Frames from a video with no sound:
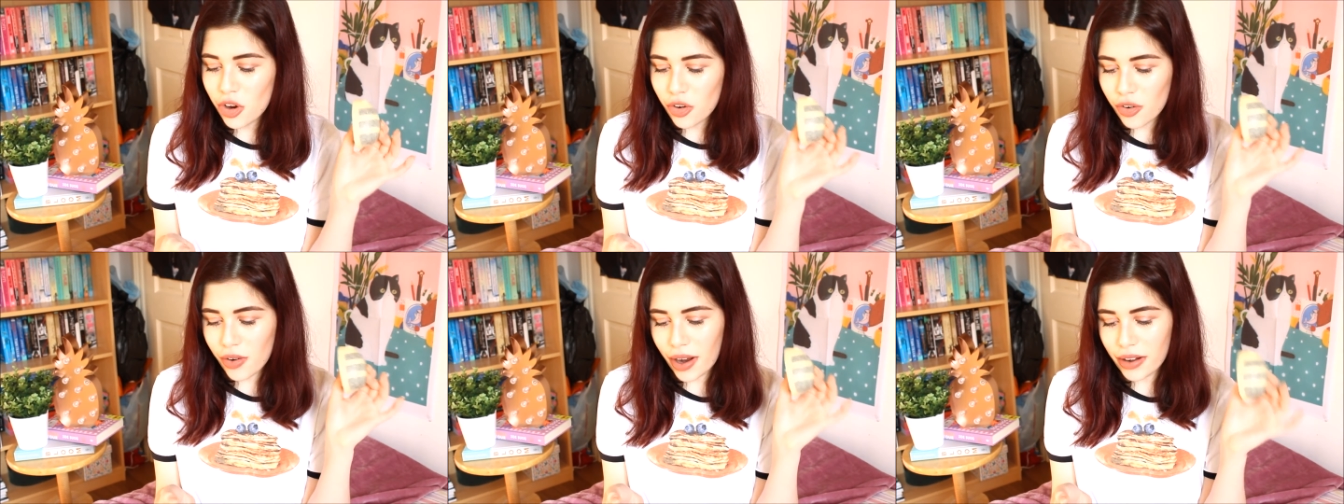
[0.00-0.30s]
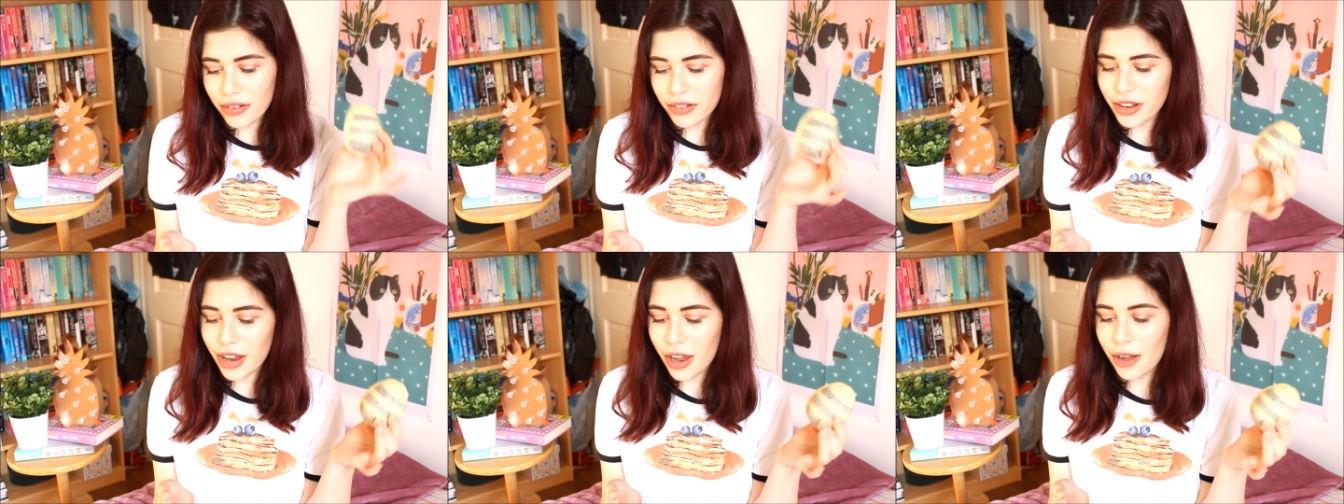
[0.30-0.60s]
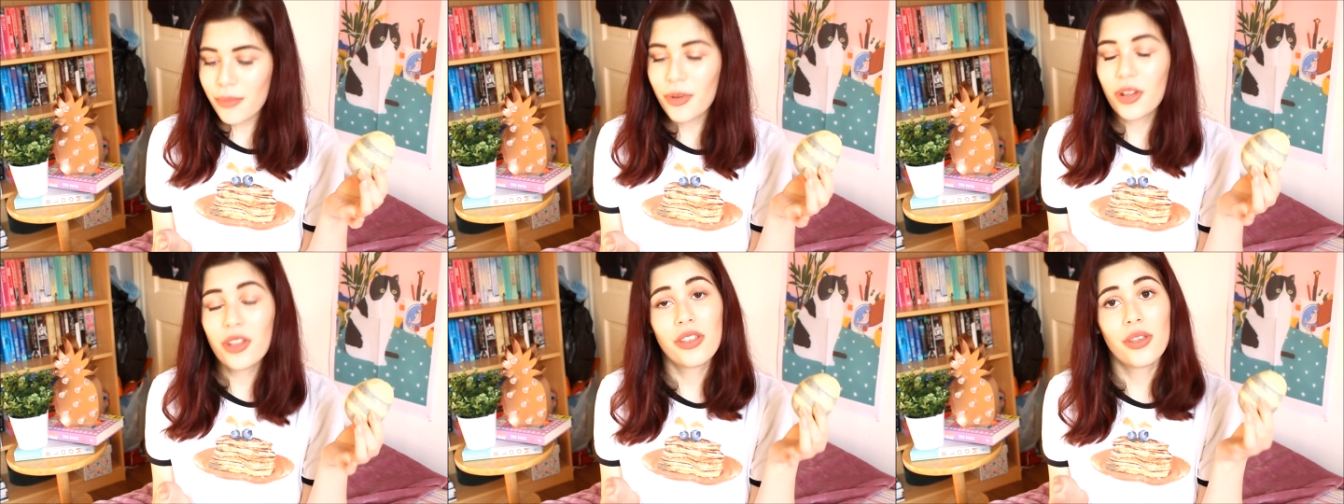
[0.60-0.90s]
ground
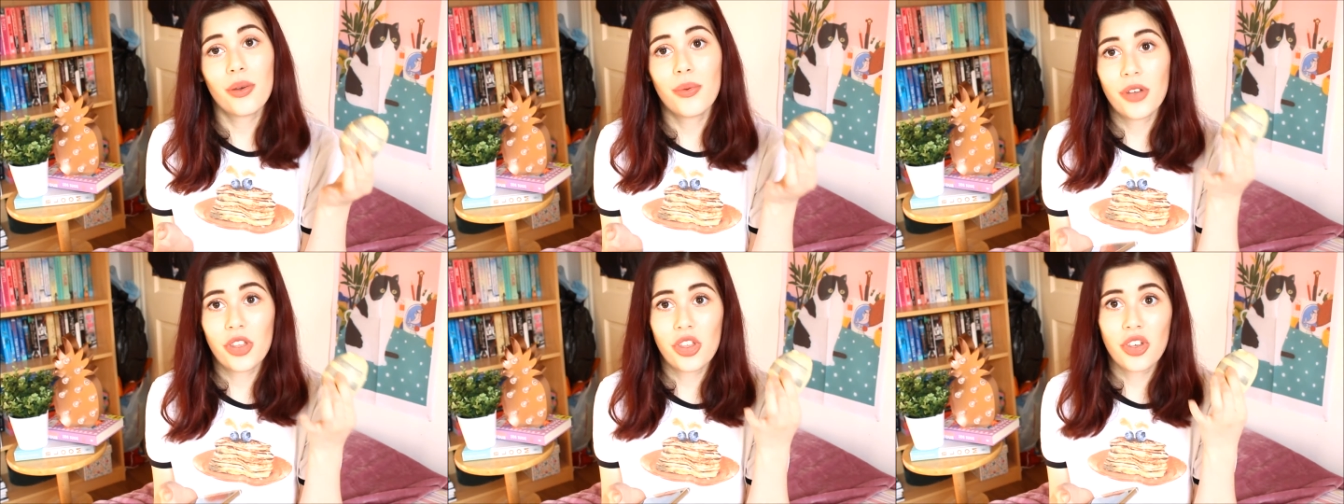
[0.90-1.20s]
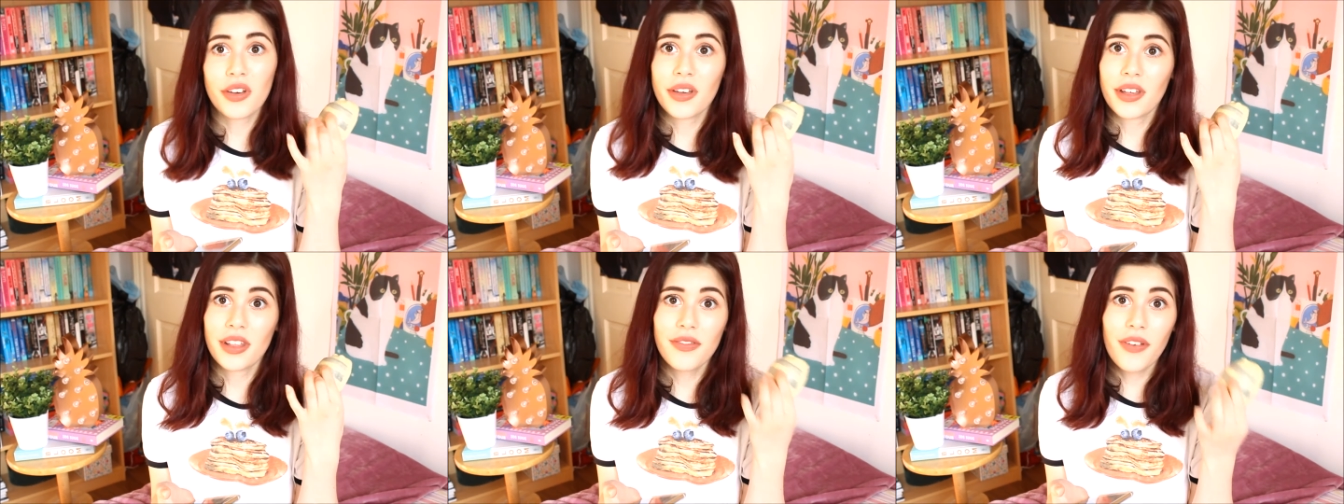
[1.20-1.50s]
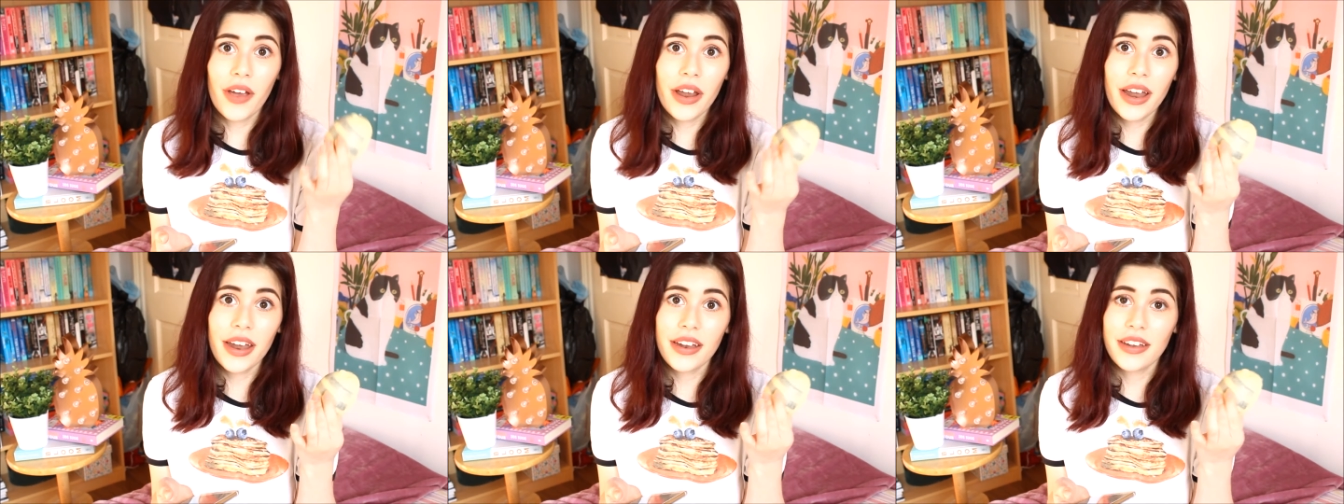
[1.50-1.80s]
almonds which are
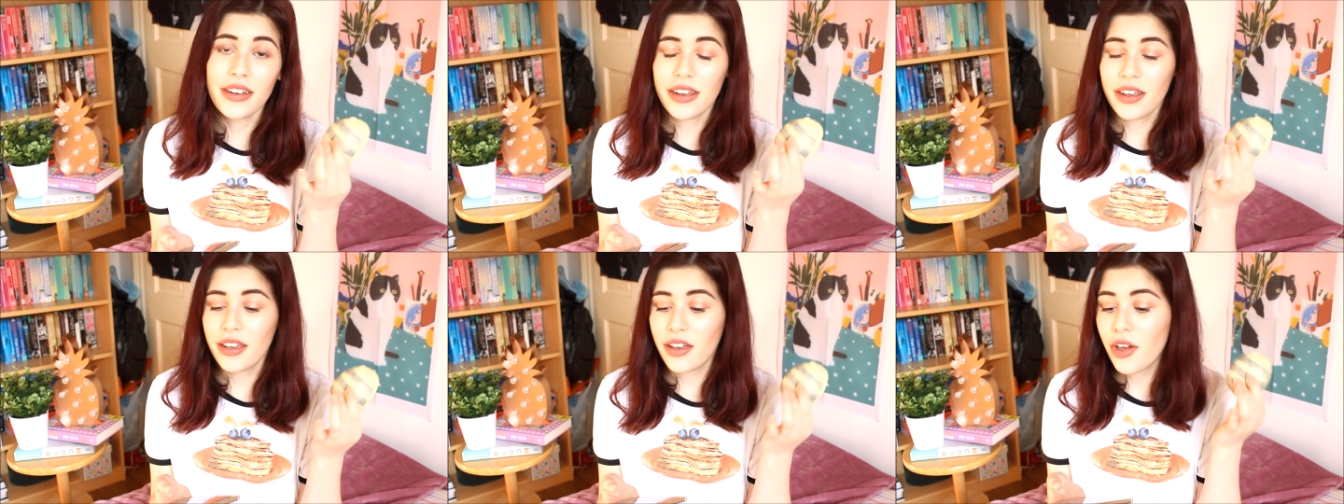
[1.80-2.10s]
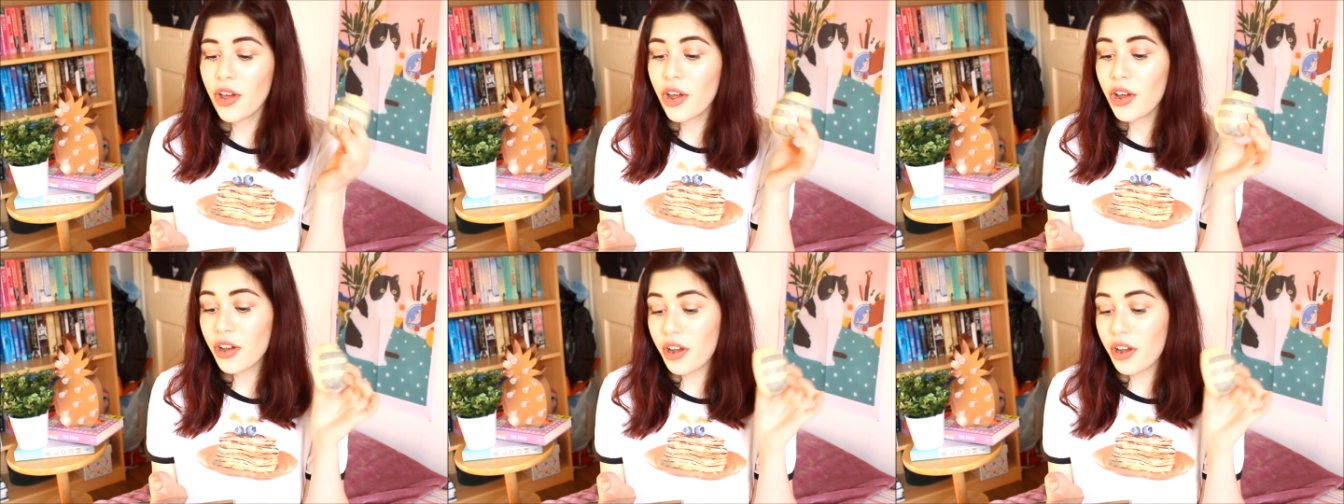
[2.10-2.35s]
exfoliating,